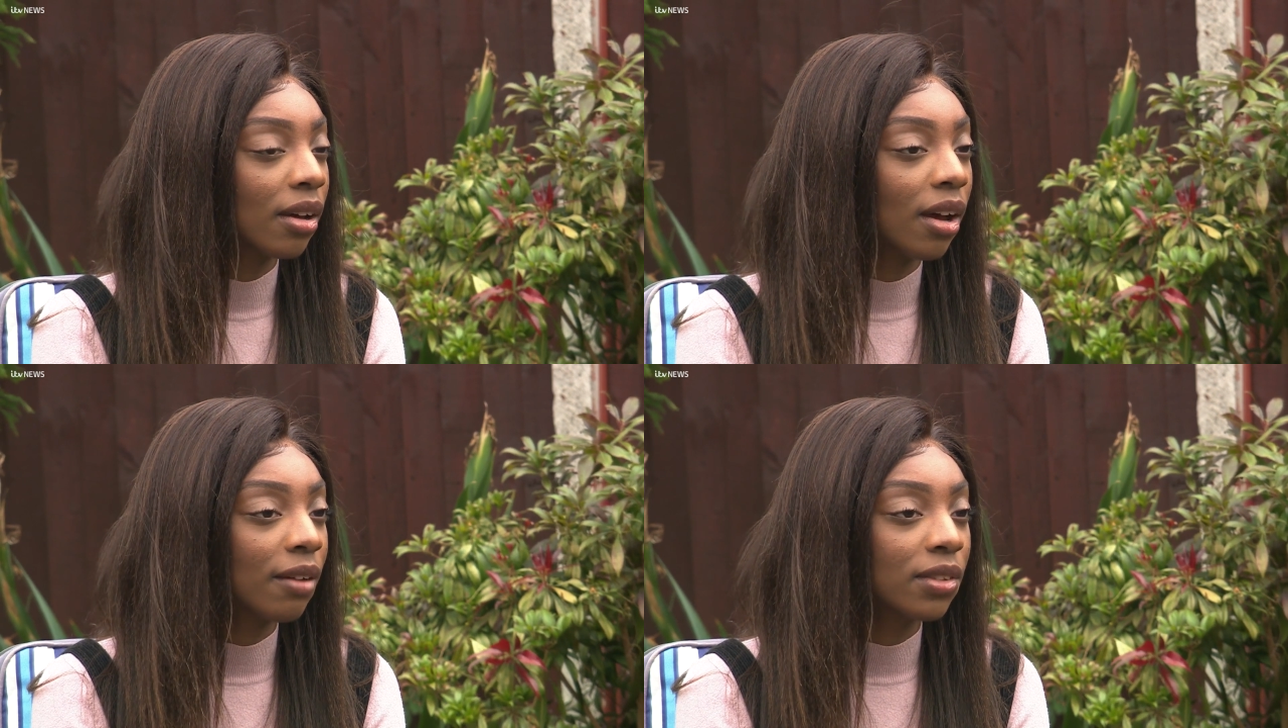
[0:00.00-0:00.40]

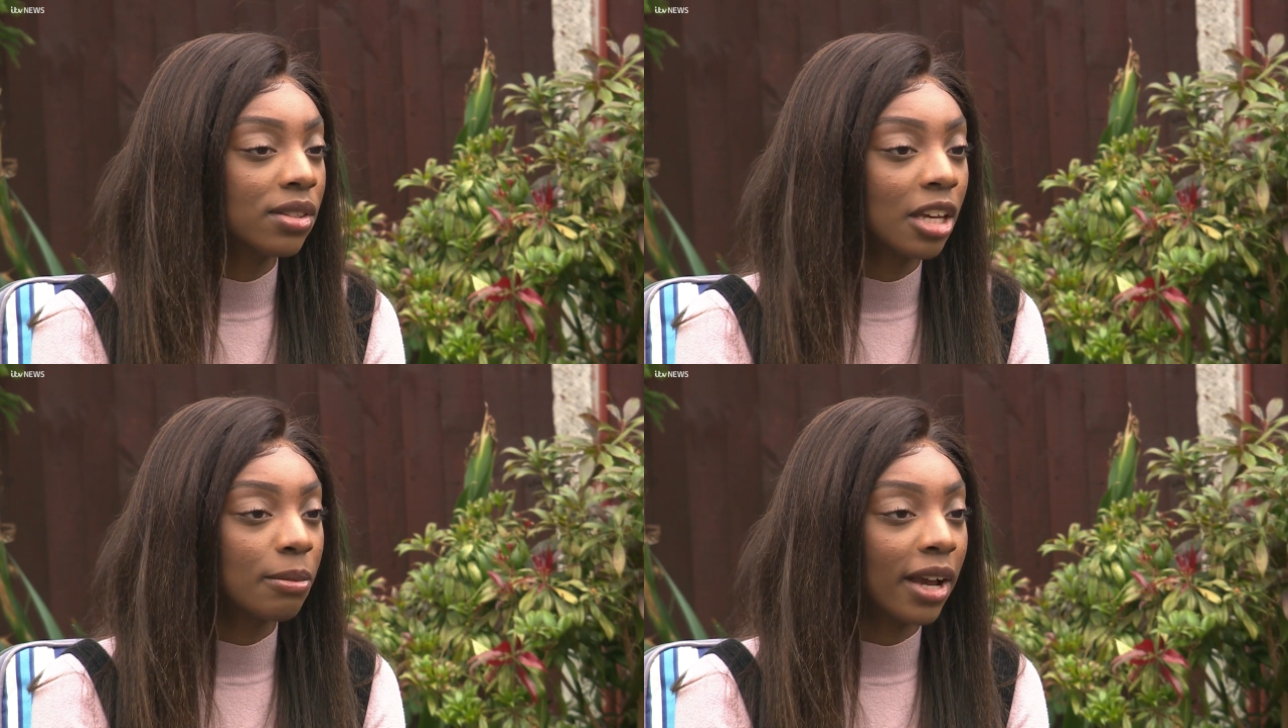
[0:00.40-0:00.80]
have the
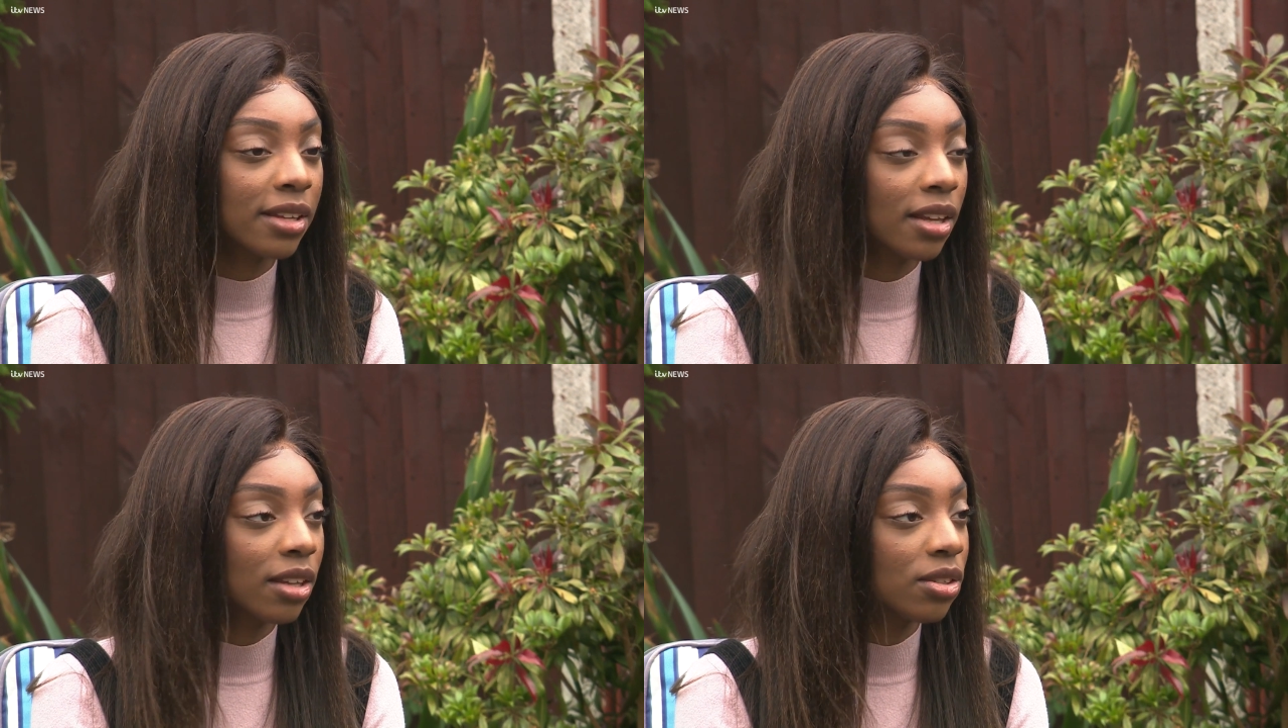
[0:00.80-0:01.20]
same
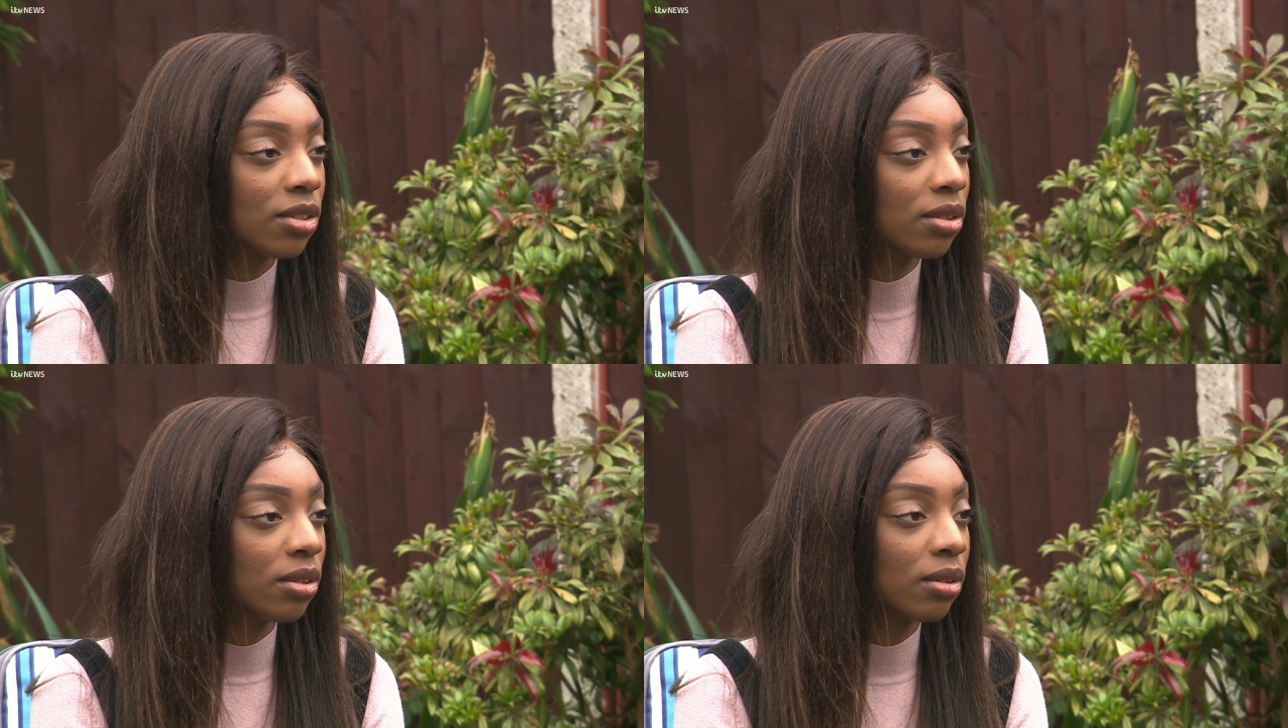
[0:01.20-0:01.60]

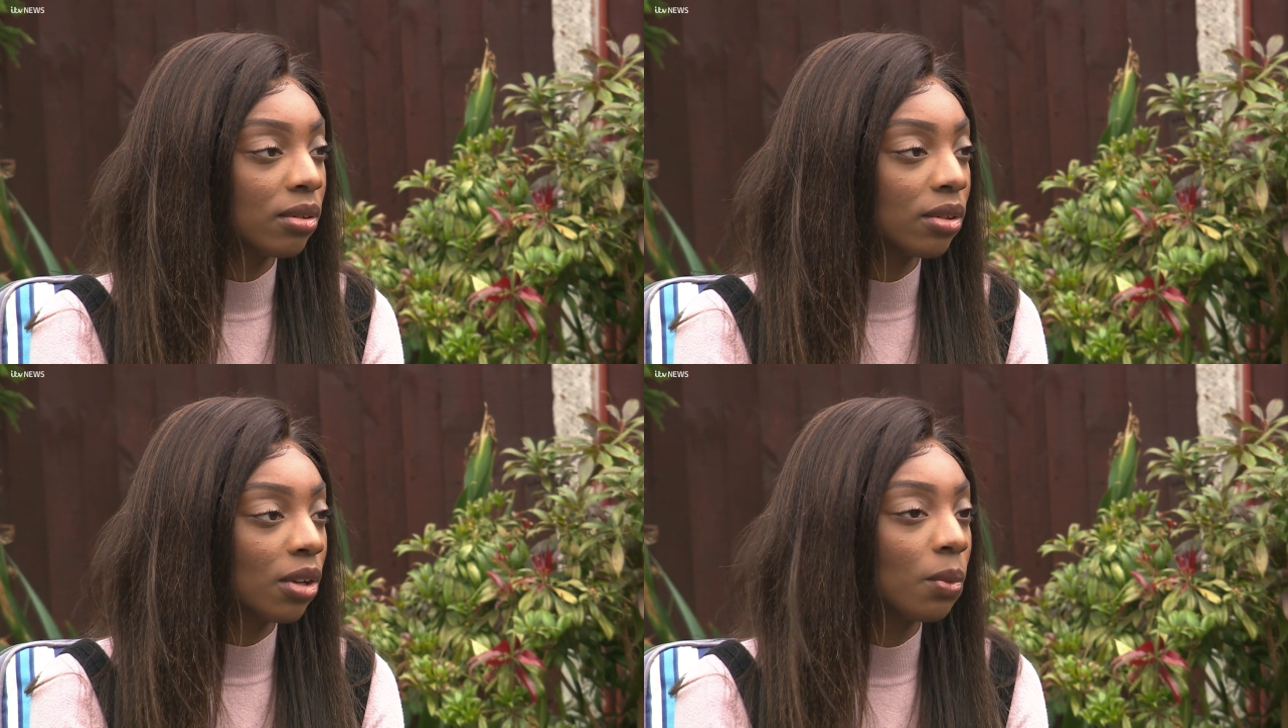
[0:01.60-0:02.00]
access to,
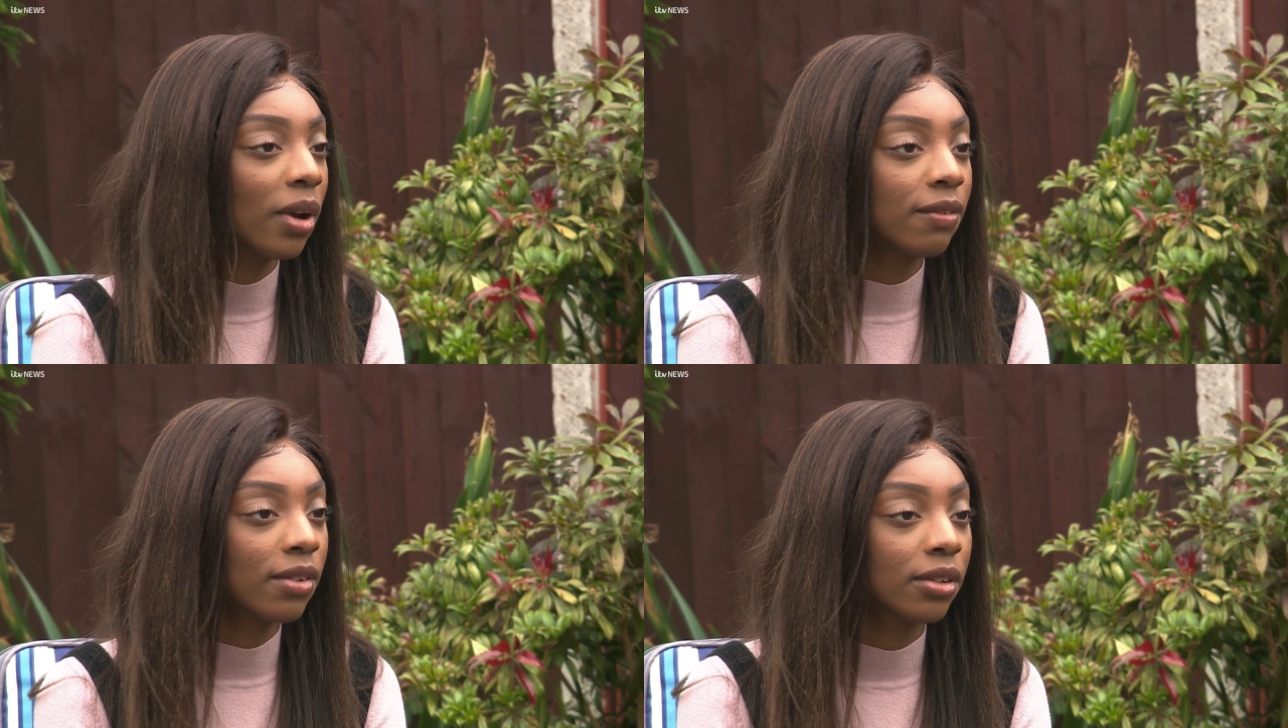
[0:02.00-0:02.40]
you know,
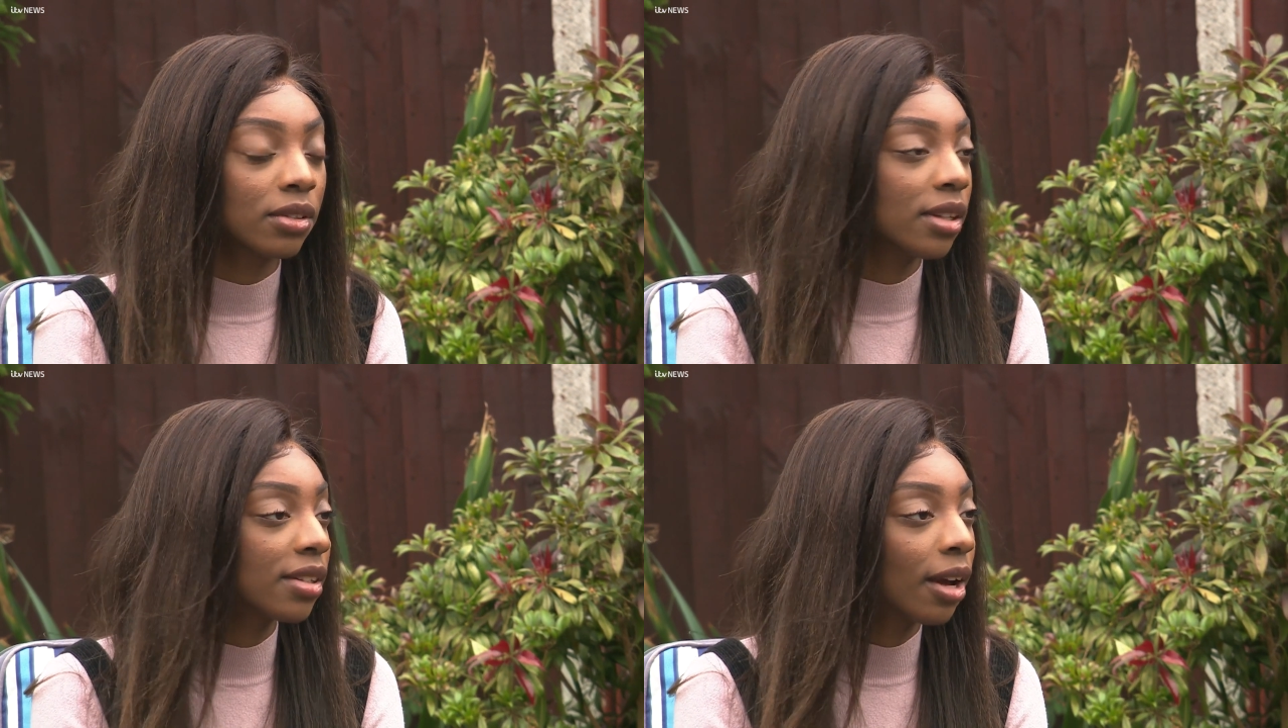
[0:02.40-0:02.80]
whatever
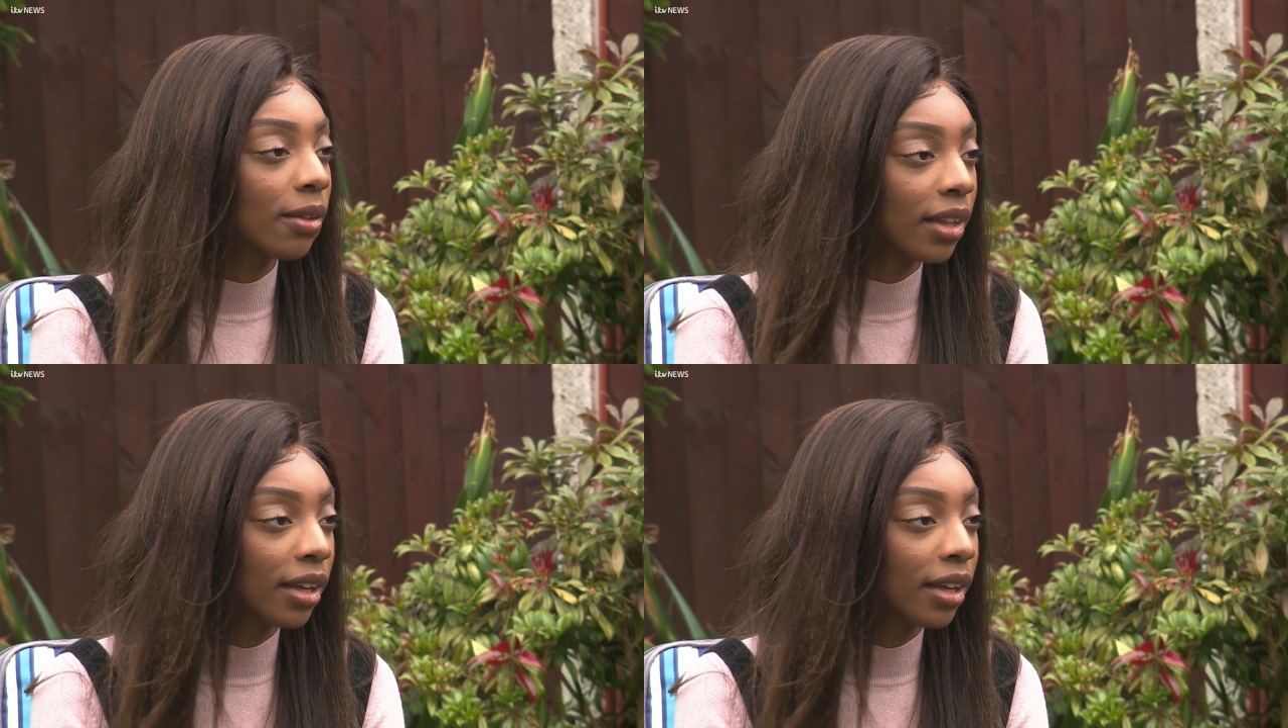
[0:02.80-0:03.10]
is out